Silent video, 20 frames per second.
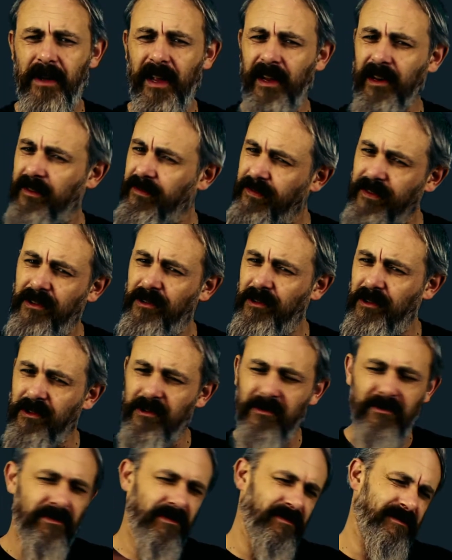by
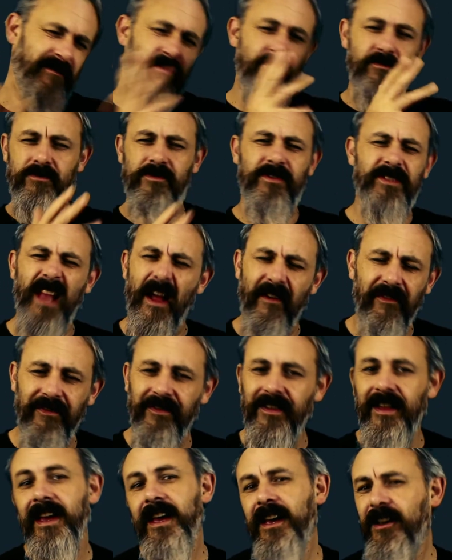Cthulhu
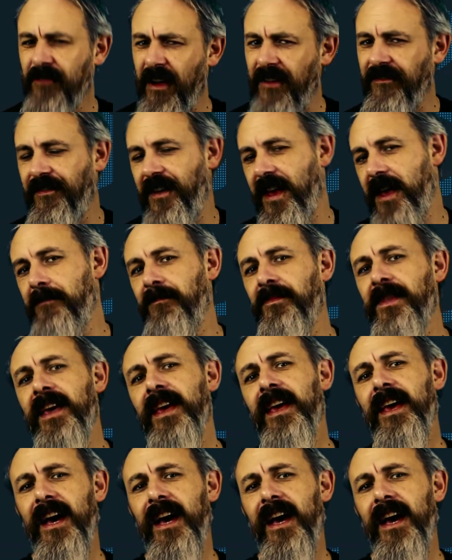stuff. Great theme.